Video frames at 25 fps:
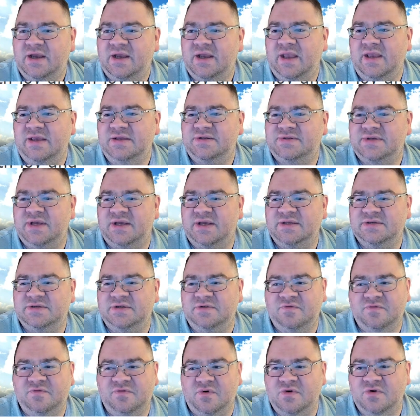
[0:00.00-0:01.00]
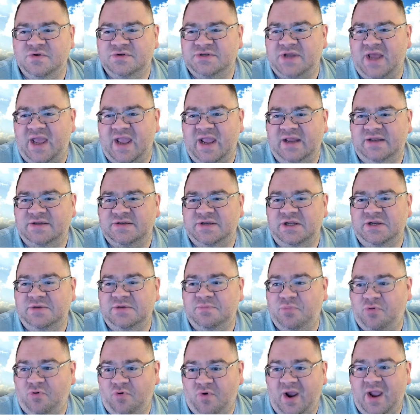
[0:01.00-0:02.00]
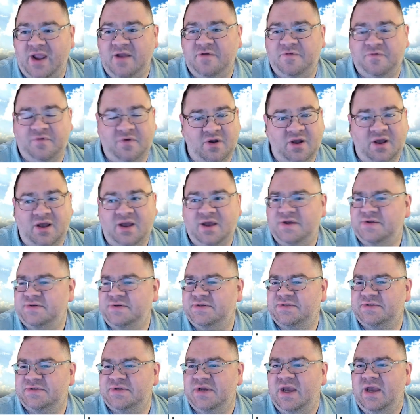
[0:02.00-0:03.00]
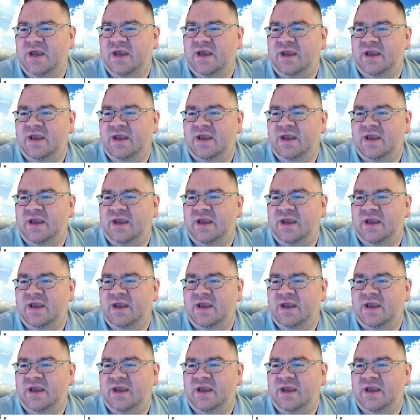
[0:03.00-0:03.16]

He says in verse 18, Pray for us.